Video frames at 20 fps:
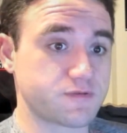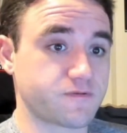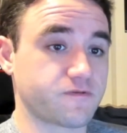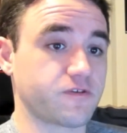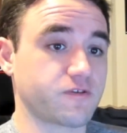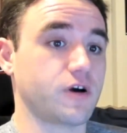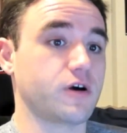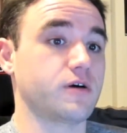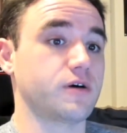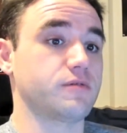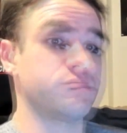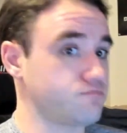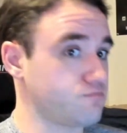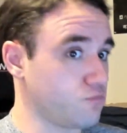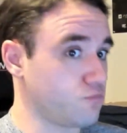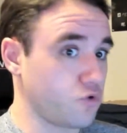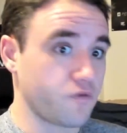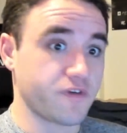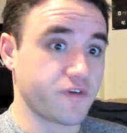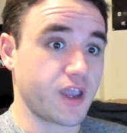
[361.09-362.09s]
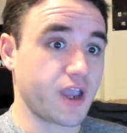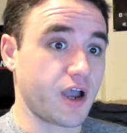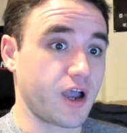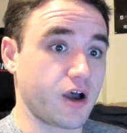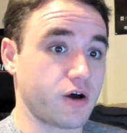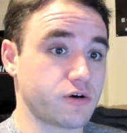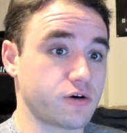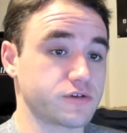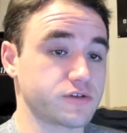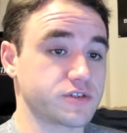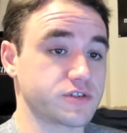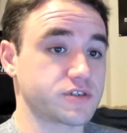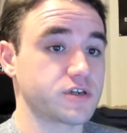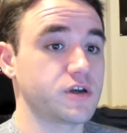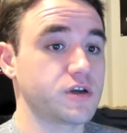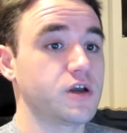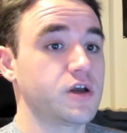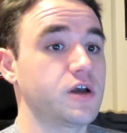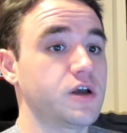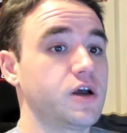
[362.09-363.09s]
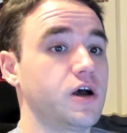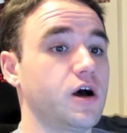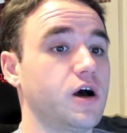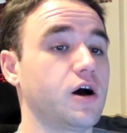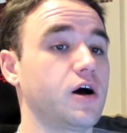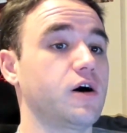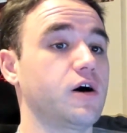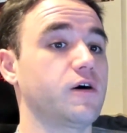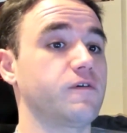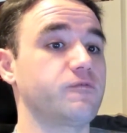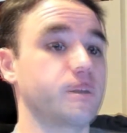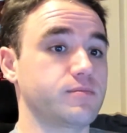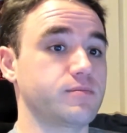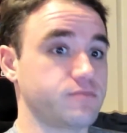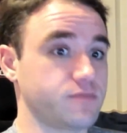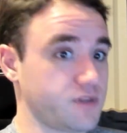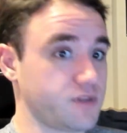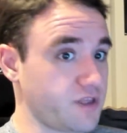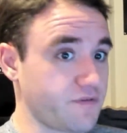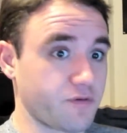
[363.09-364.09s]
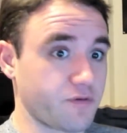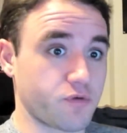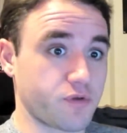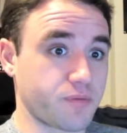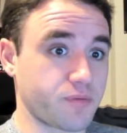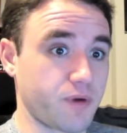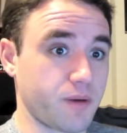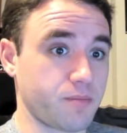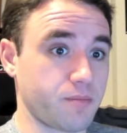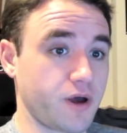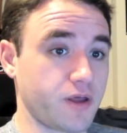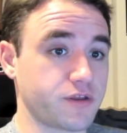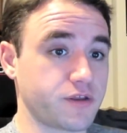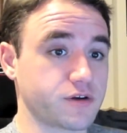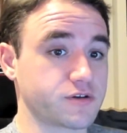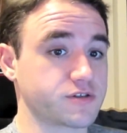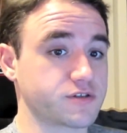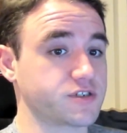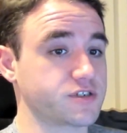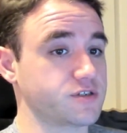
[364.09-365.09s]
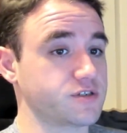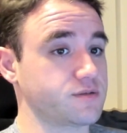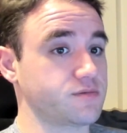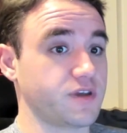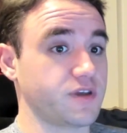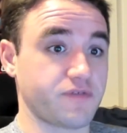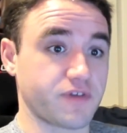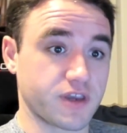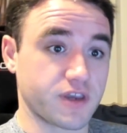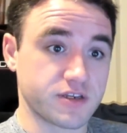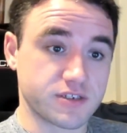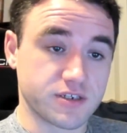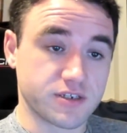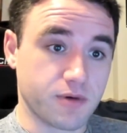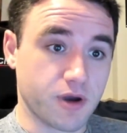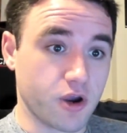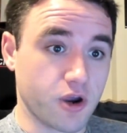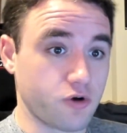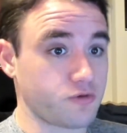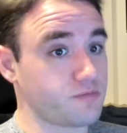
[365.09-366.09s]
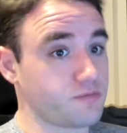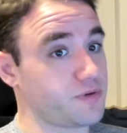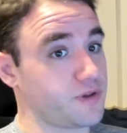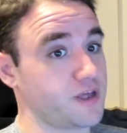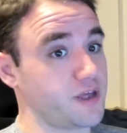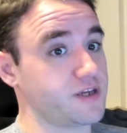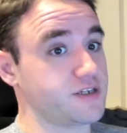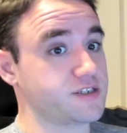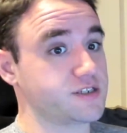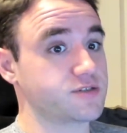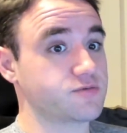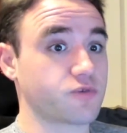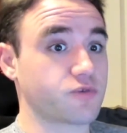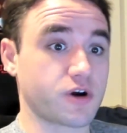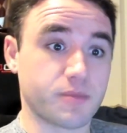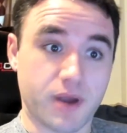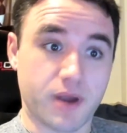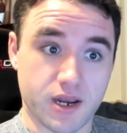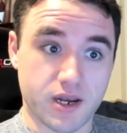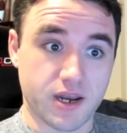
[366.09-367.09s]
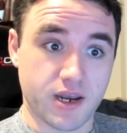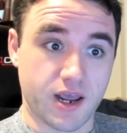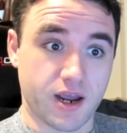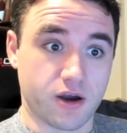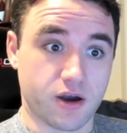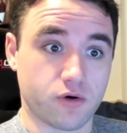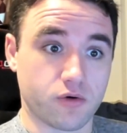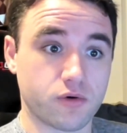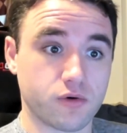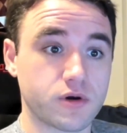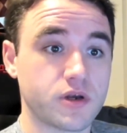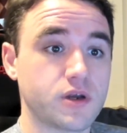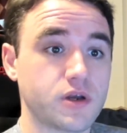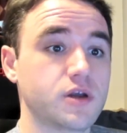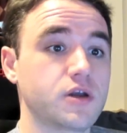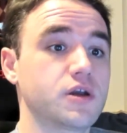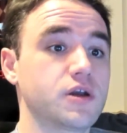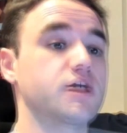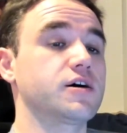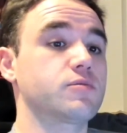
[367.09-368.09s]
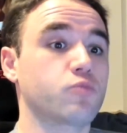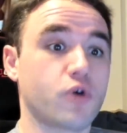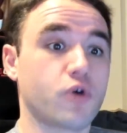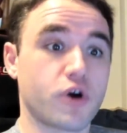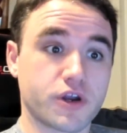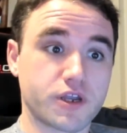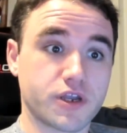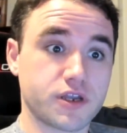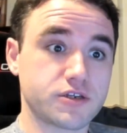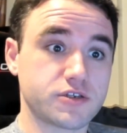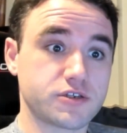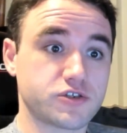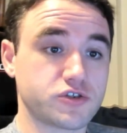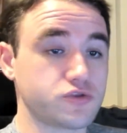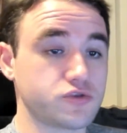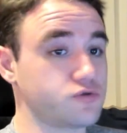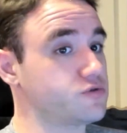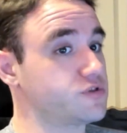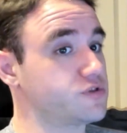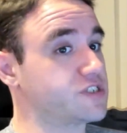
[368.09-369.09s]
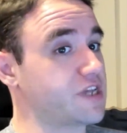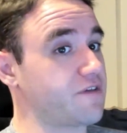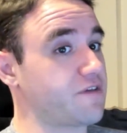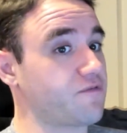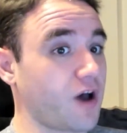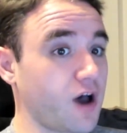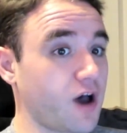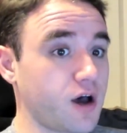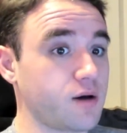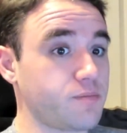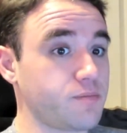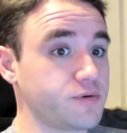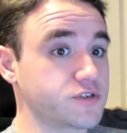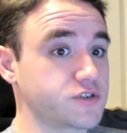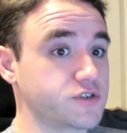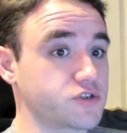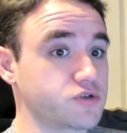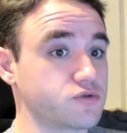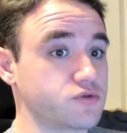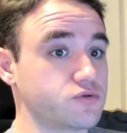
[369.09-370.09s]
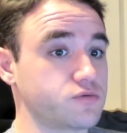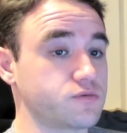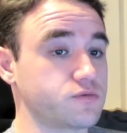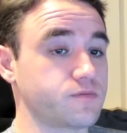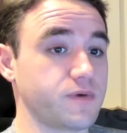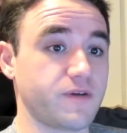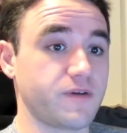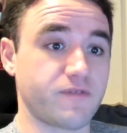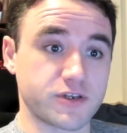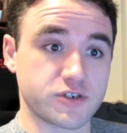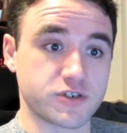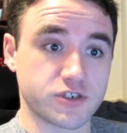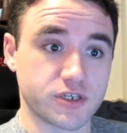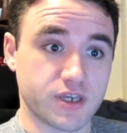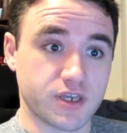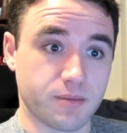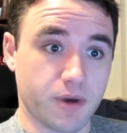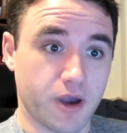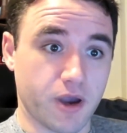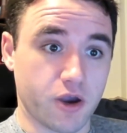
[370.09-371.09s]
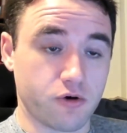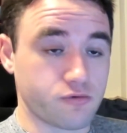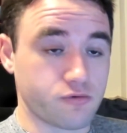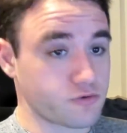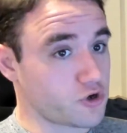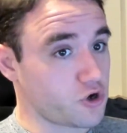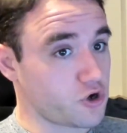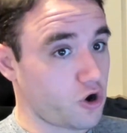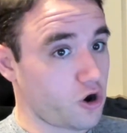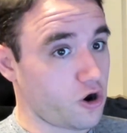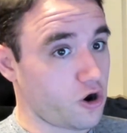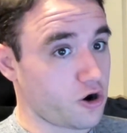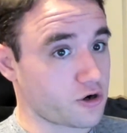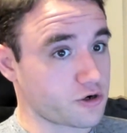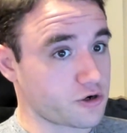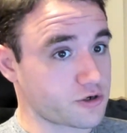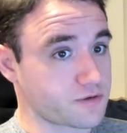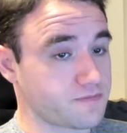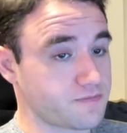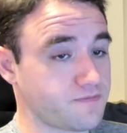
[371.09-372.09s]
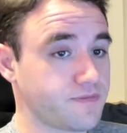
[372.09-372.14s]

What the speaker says: from moving out of living with my mother to living into my own place where I'm at now, working to save up to eventually get my own car,